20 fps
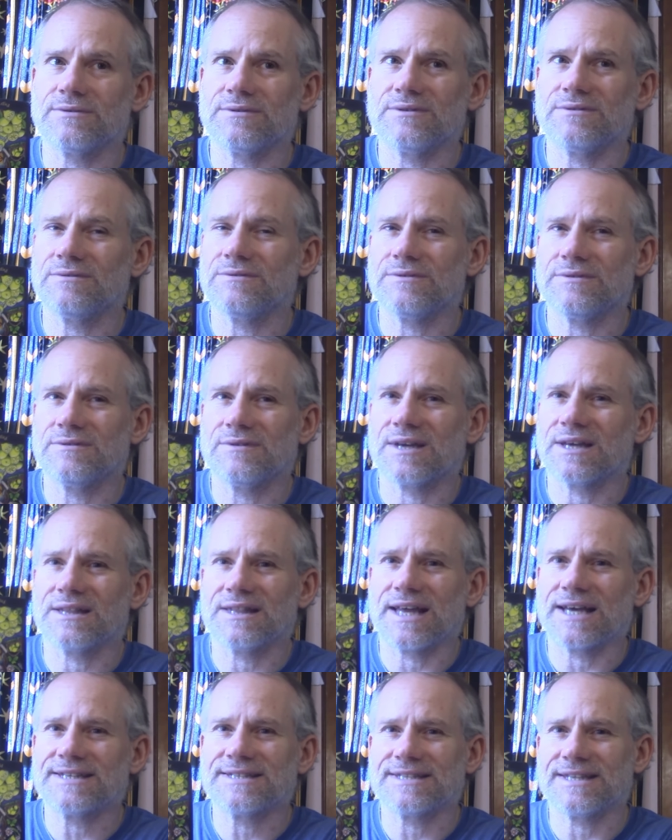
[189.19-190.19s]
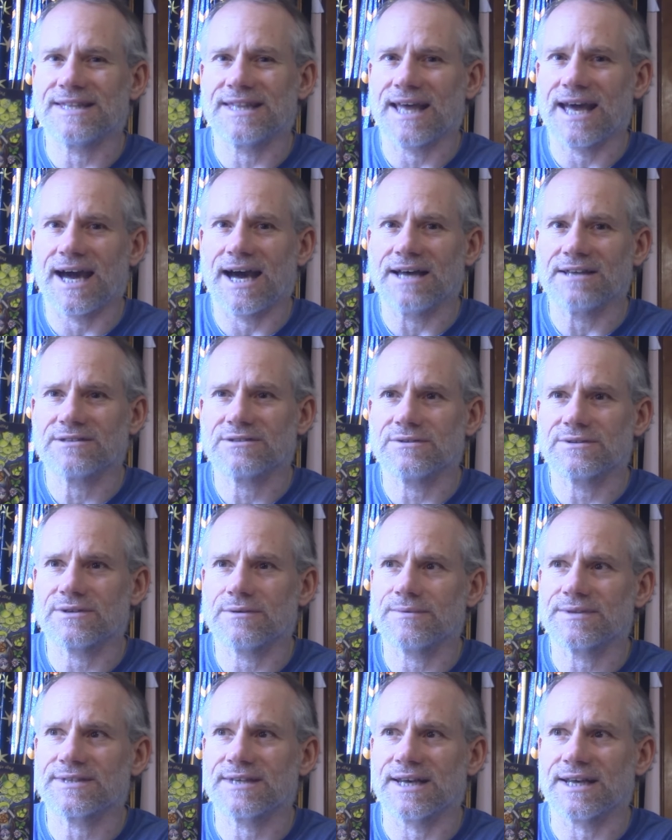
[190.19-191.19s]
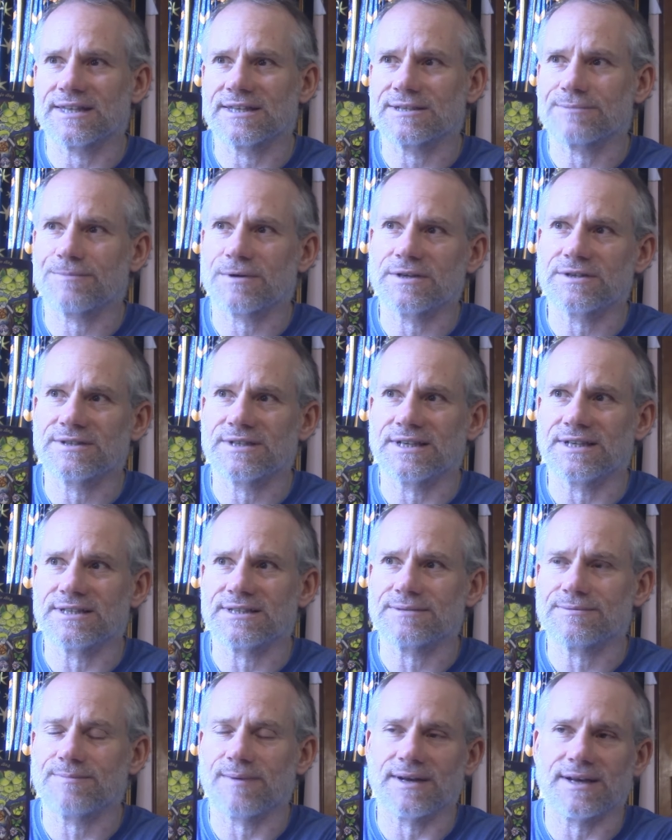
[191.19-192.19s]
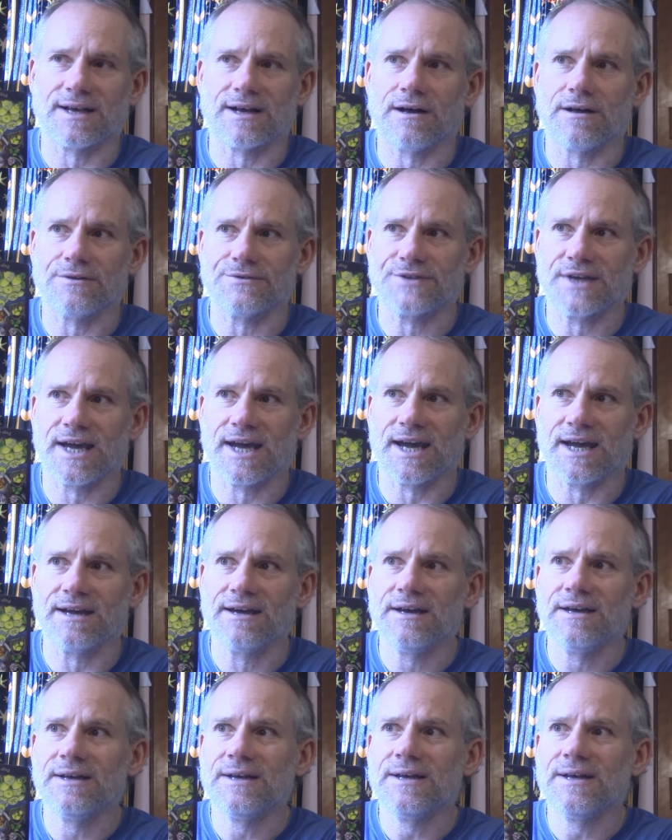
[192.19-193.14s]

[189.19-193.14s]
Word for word: you you get less than that so it's almost like this person is spending all day